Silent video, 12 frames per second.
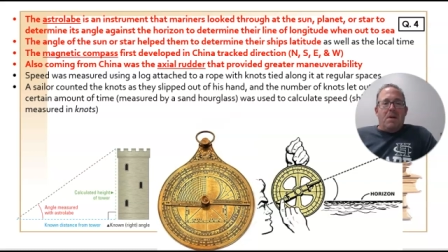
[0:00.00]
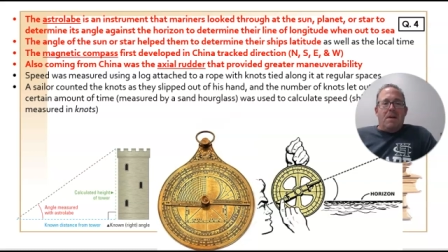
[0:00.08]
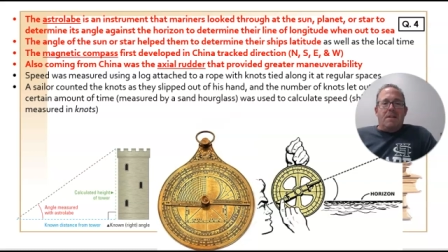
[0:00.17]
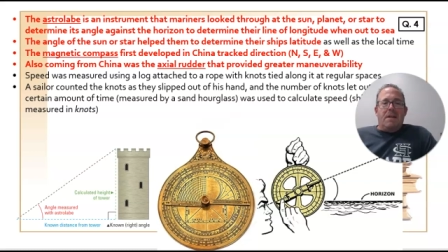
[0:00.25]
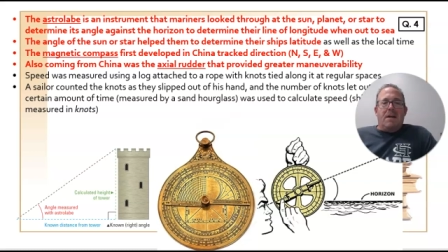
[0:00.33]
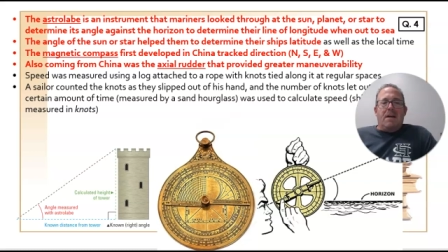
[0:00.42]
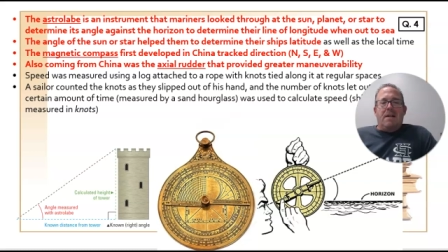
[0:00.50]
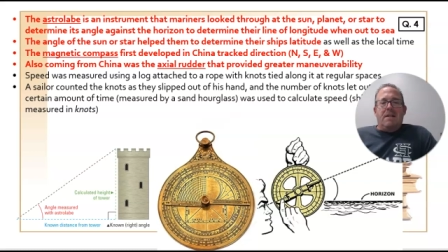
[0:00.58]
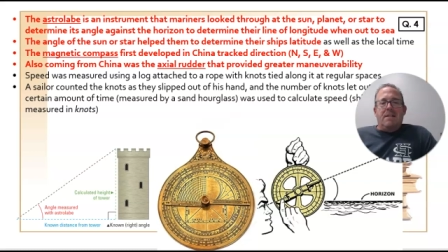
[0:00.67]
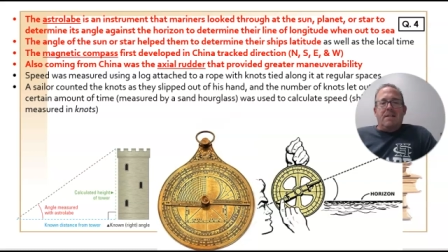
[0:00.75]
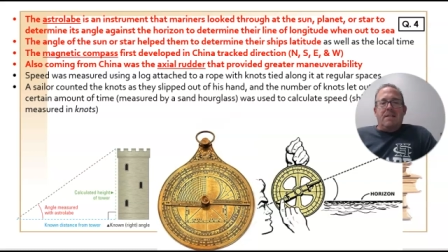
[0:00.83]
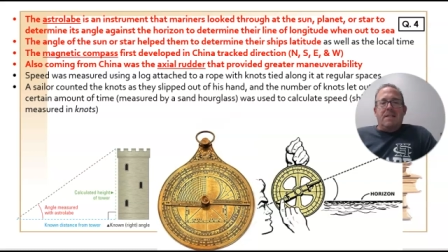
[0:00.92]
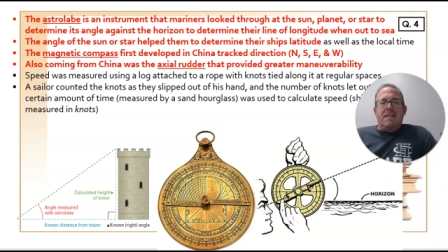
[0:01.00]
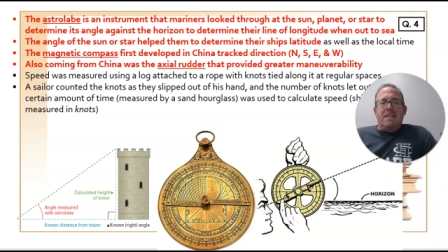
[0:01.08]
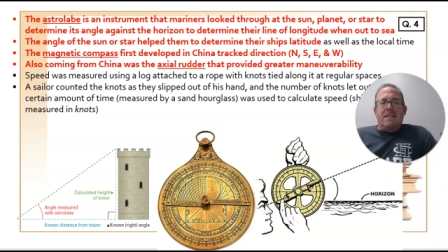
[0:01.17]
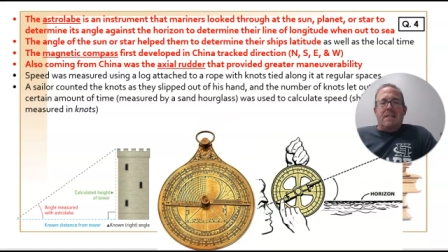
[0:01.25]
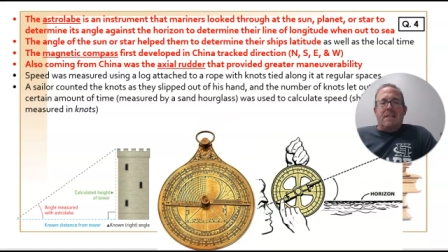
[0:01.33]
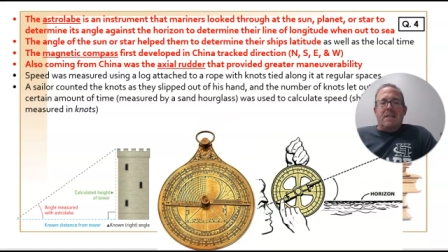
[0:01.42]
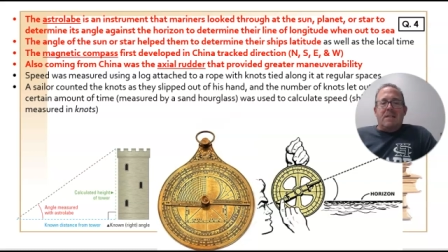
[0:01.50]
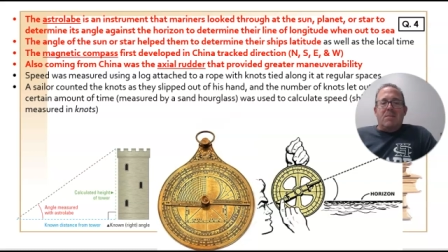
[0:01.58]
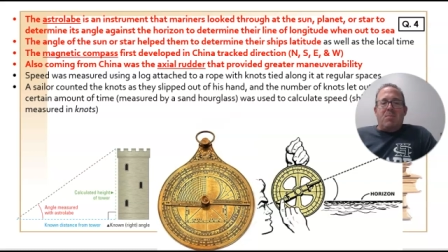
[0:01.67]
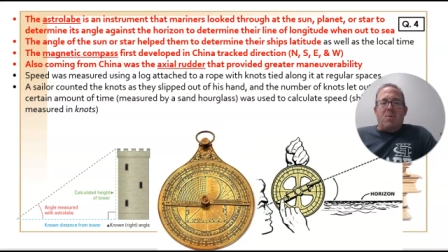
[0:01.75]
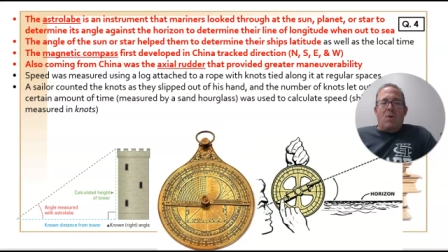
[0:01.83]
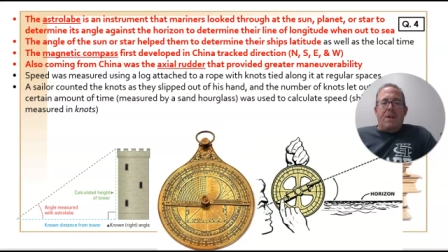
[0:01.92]
But the the
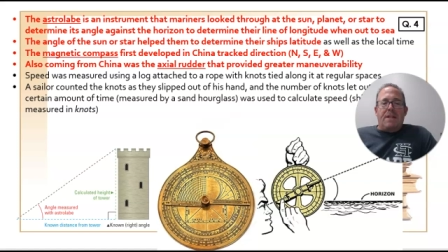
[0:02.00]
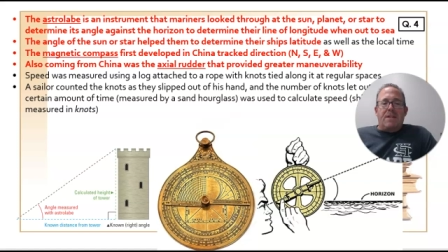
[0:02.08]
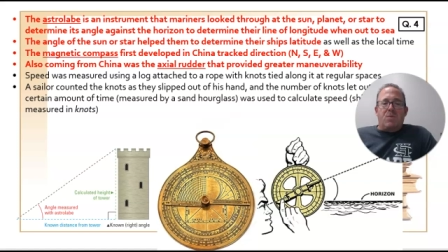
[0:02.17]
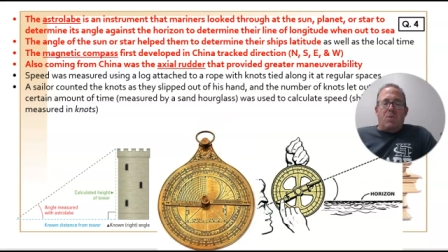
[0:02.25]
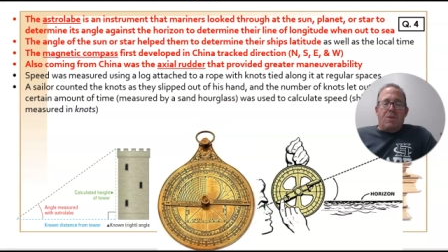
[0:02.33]
point is,